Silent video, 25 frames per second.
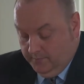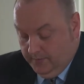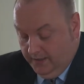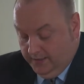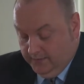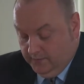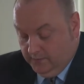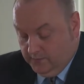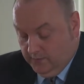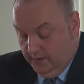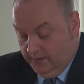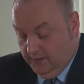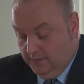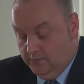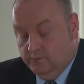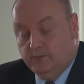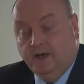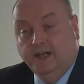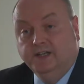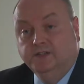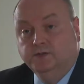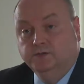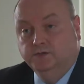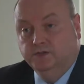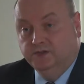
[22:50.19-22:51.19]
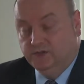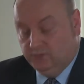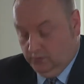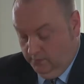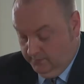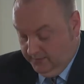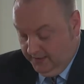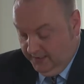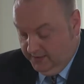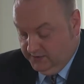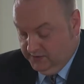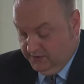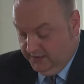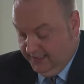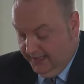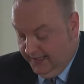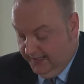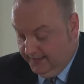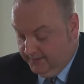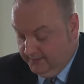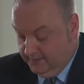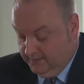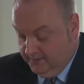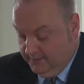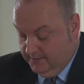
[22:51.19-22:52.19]
by Australia's Racial Discrimination
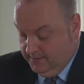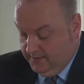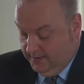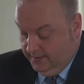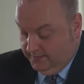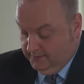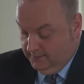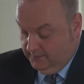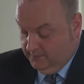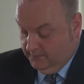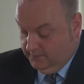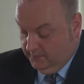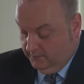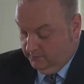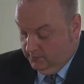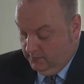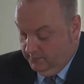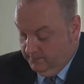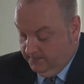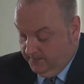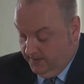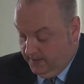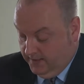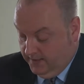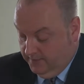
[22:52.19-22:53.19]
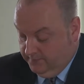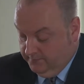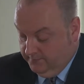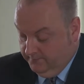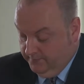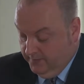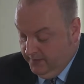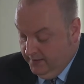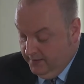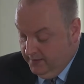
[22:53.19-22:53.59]
Act in 1975.